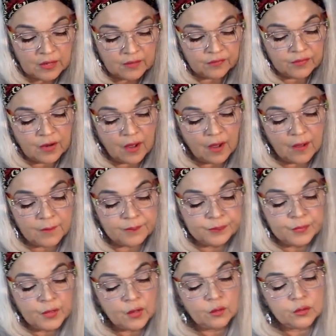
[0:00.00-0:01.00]
If not,
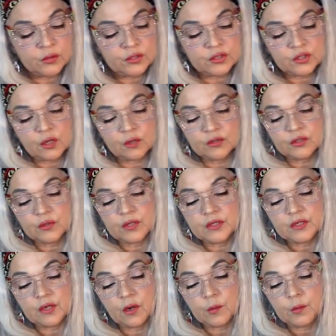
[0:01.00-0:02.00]
we'll just go straight
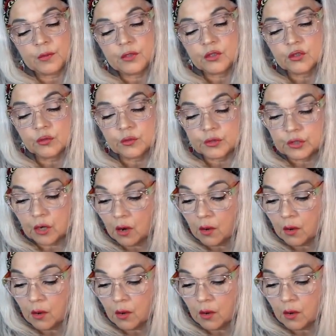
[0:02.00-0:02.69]
to open a jewelry jar.